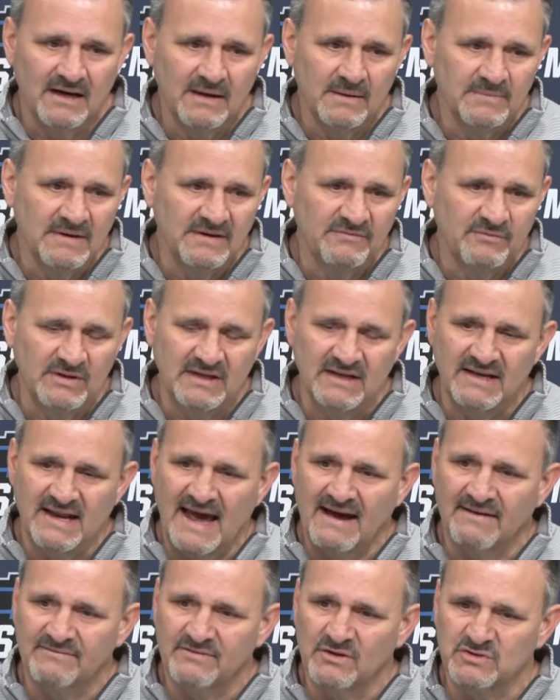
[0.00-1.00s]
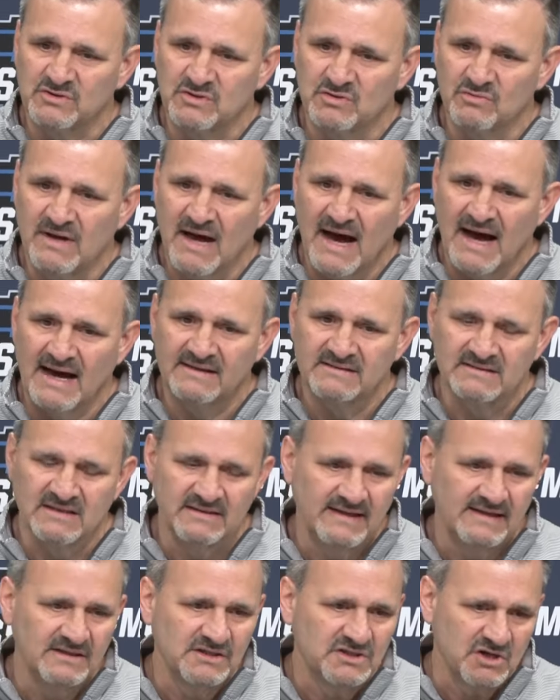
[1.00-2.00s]
if we didn't have those two guys. And
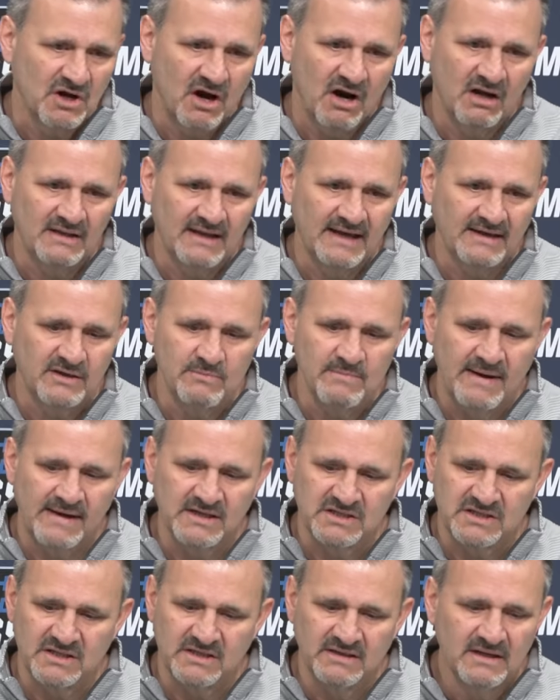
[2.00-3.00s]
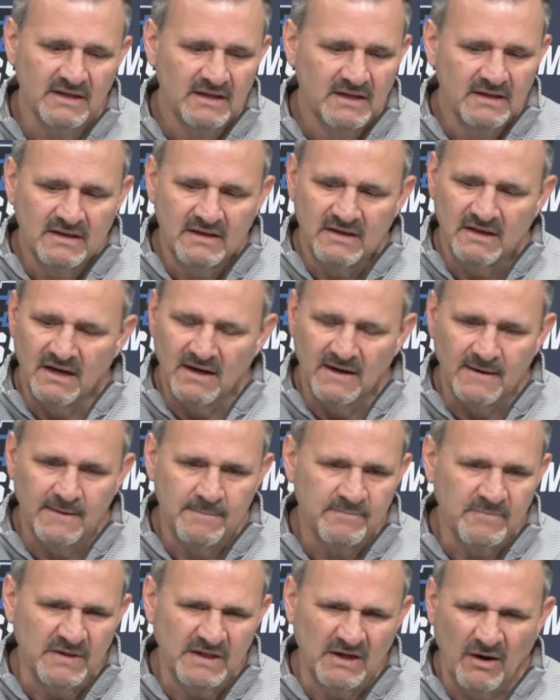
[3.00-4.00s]
then Sean, like you mentioned,
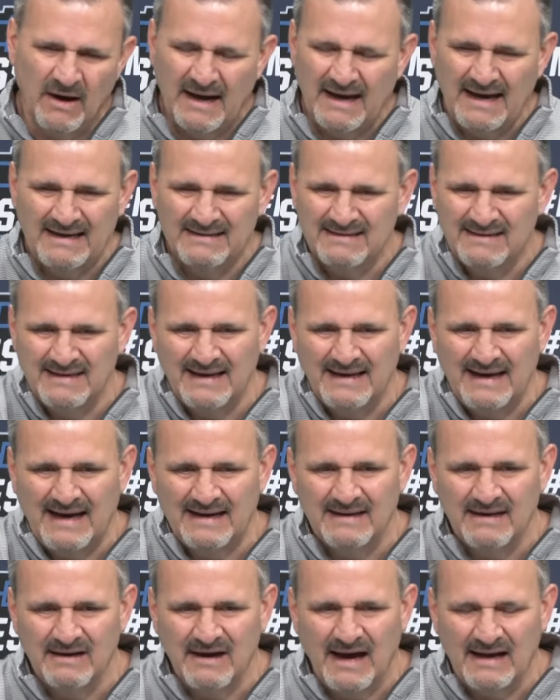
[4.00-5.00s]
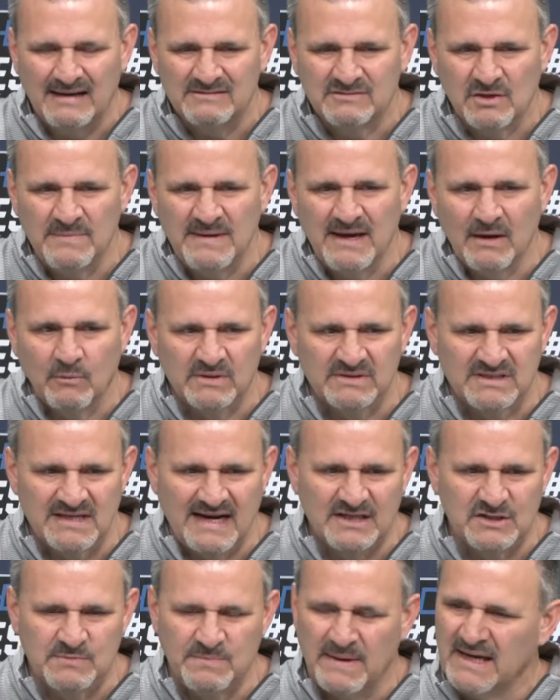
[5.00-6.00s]
you know, I to me it wasn't
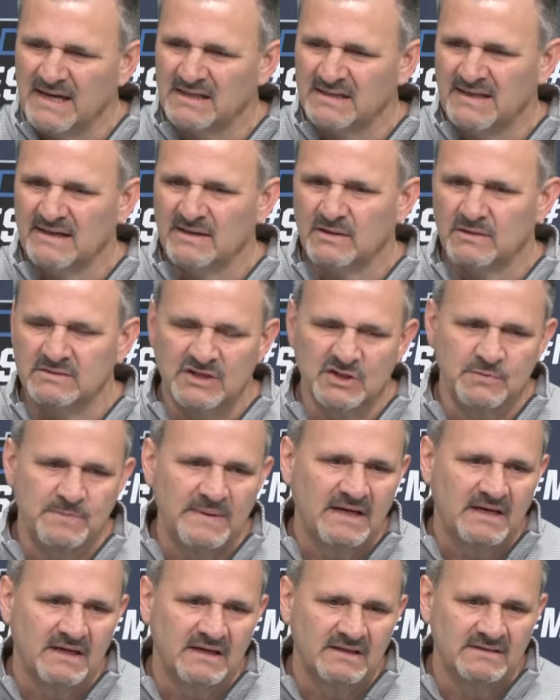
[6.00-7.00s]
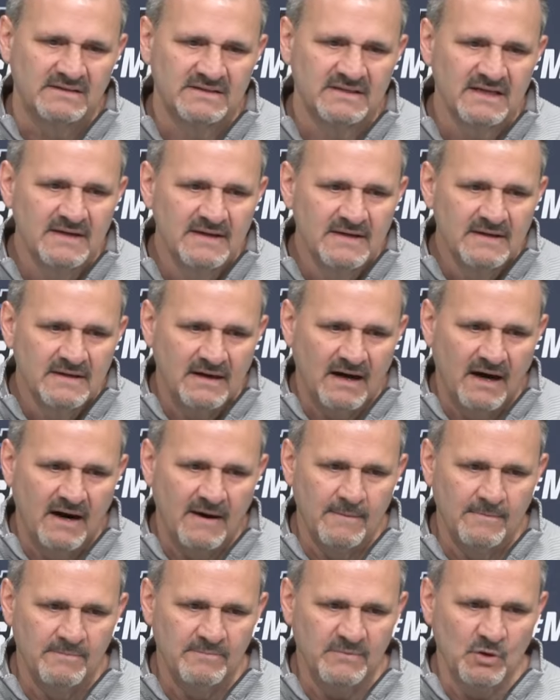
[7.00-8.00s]
as big a deal just because
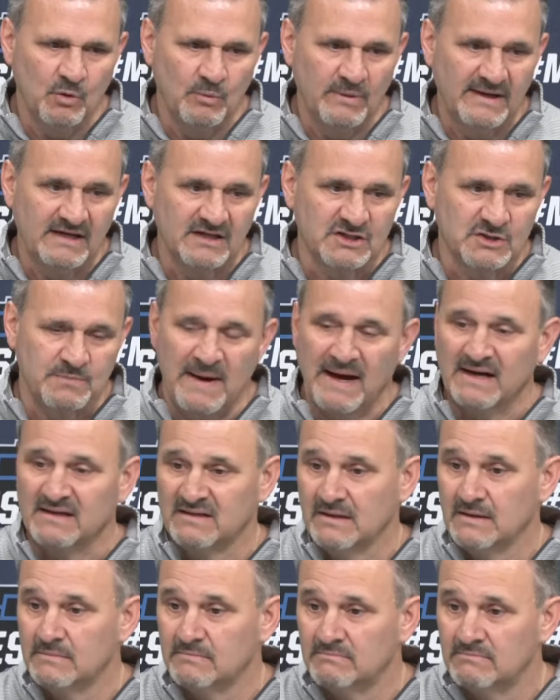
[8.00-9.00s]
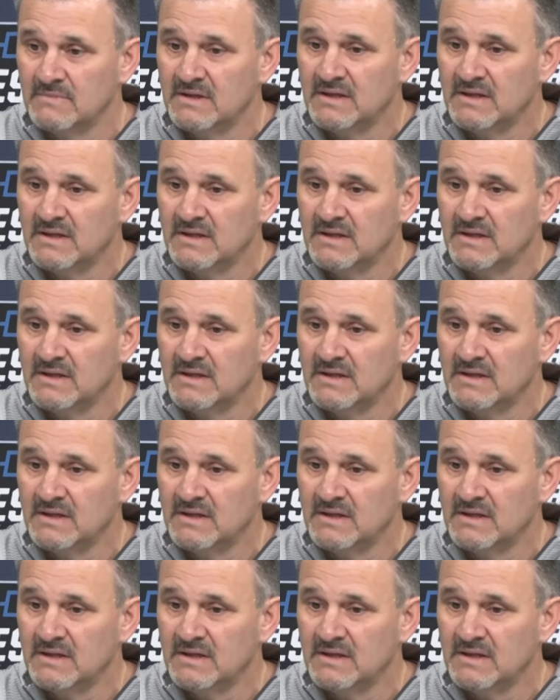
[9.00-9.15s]
you know, we expect him